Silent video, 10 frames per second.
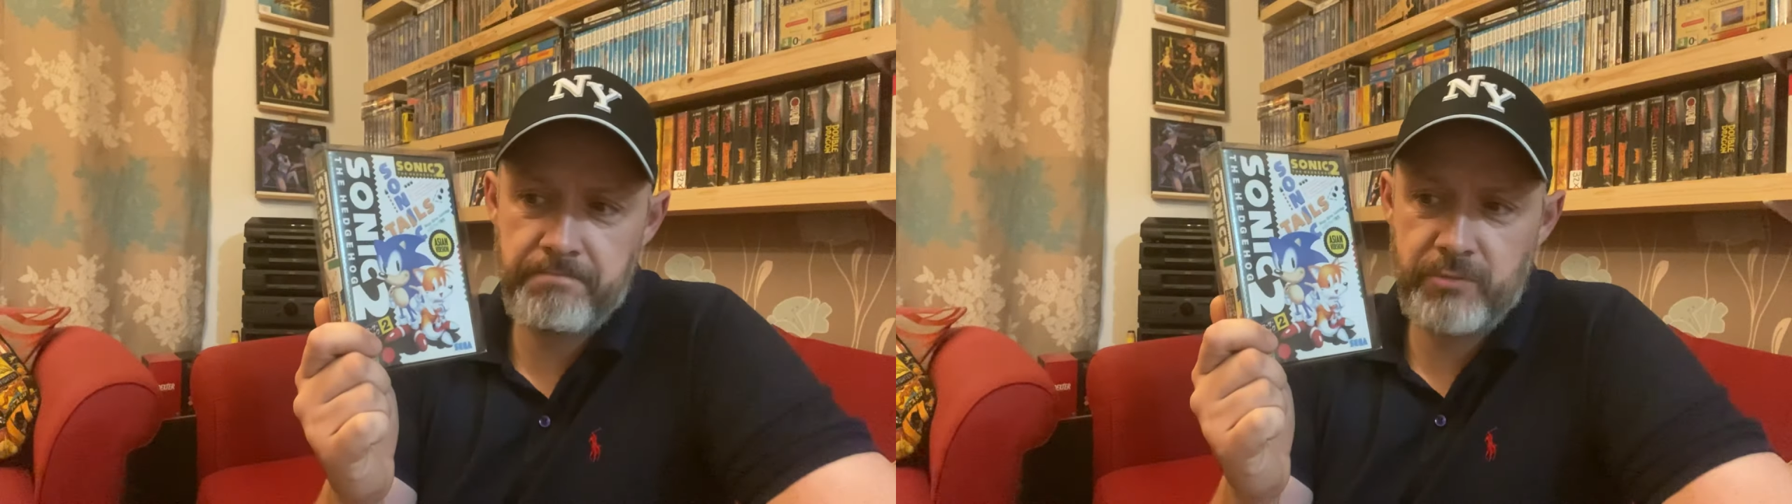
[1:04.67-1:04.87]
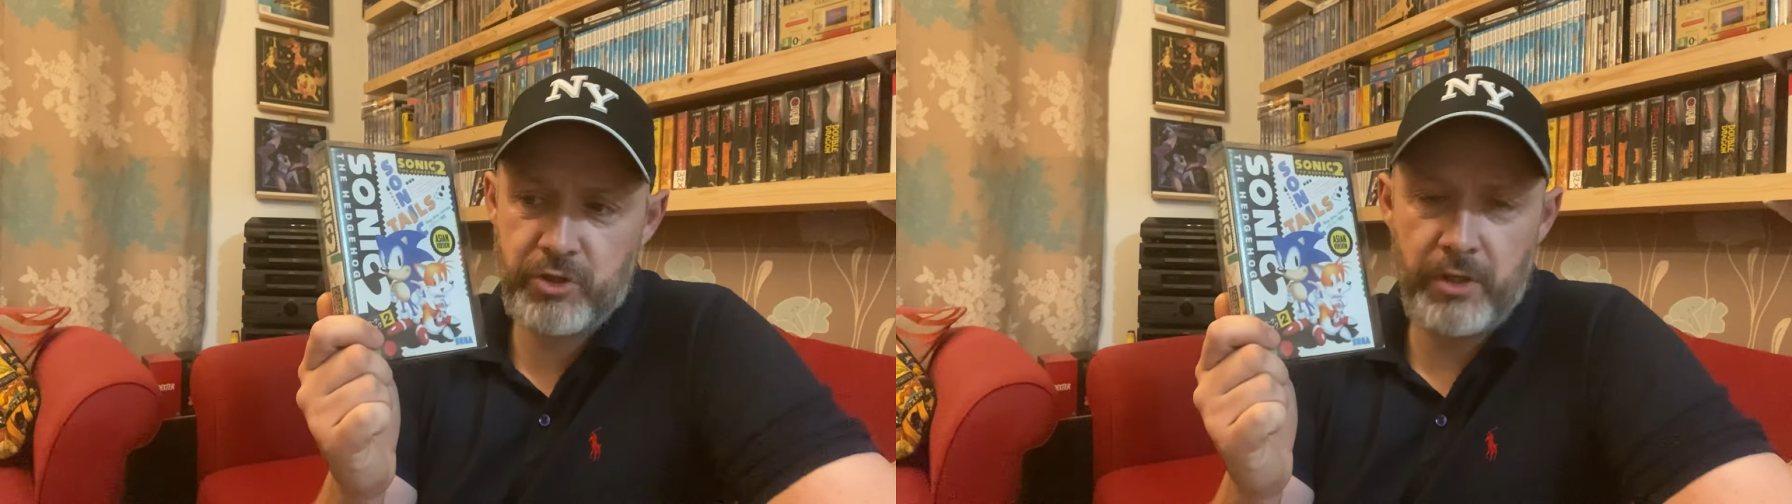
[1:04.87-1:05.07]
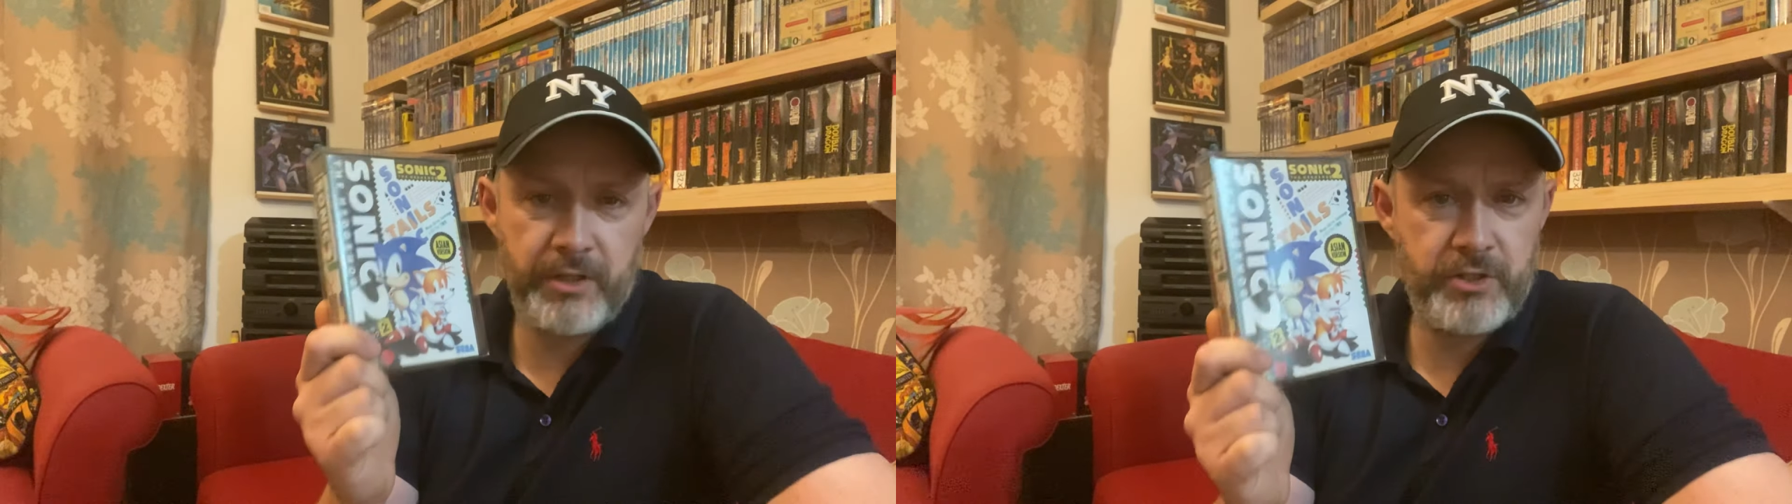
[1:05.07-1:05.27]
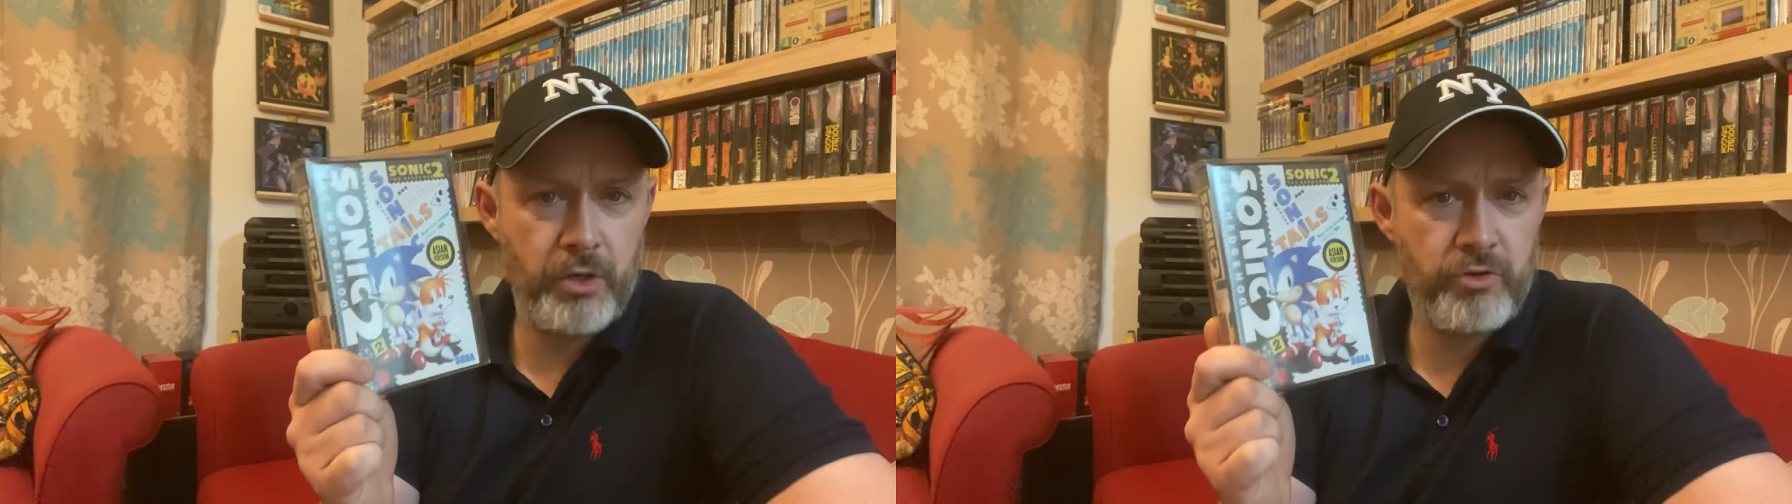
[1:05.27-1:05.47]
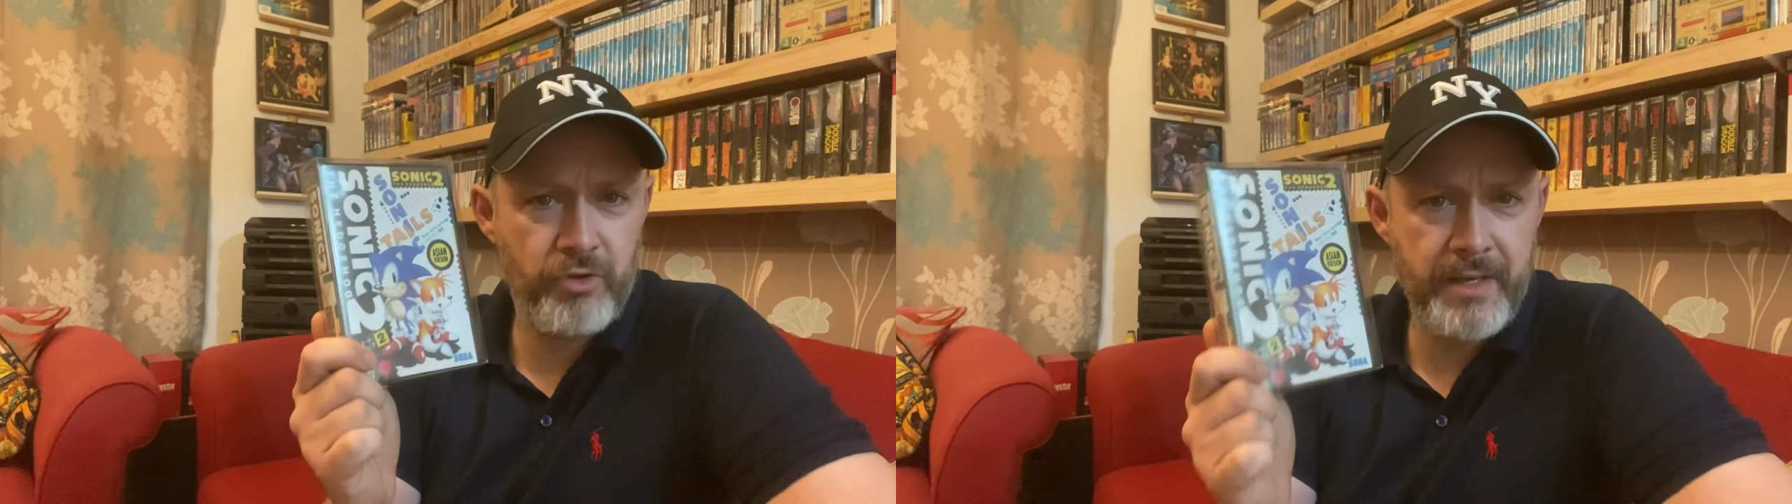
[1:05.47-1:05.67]
Sonic 2,
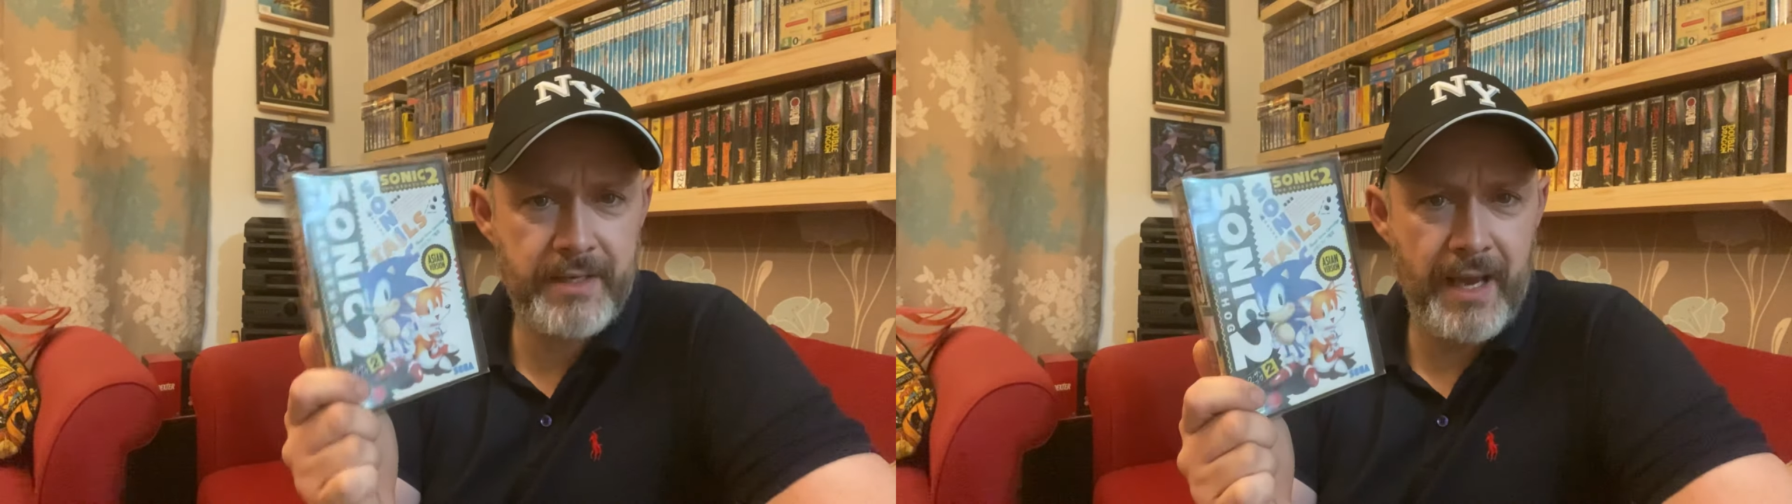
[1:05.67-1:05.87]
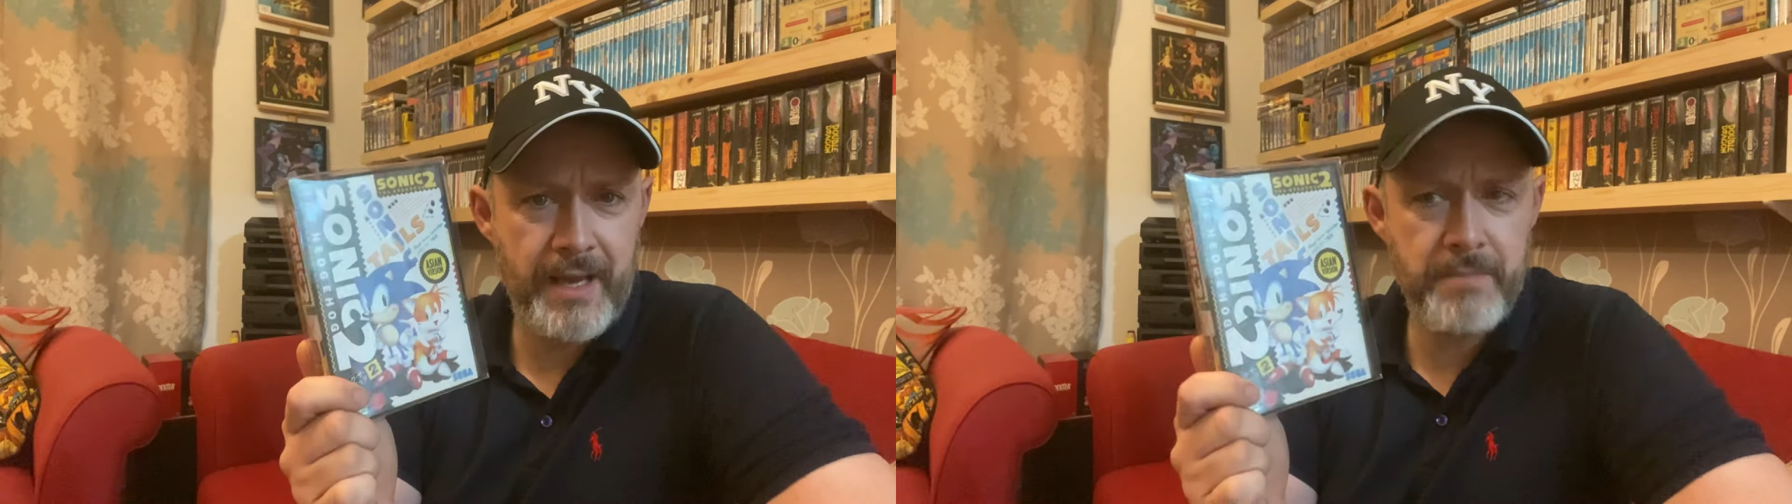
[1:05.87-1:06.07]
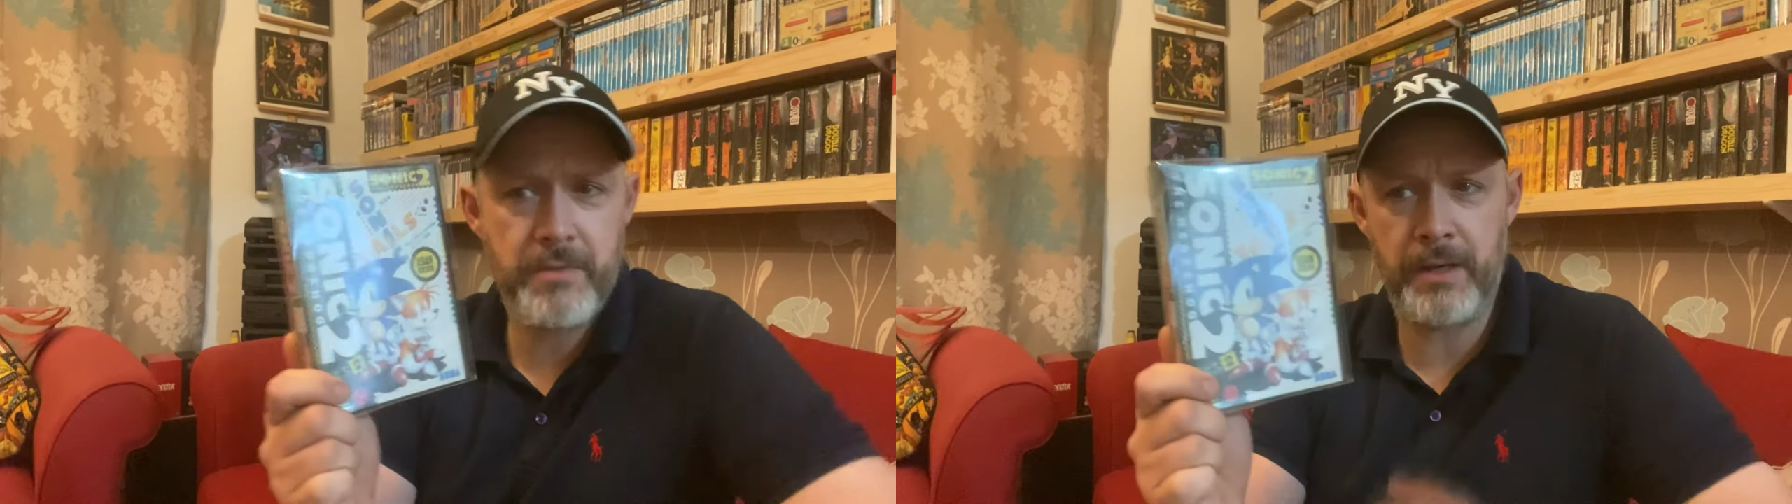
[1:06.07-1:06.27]
great game.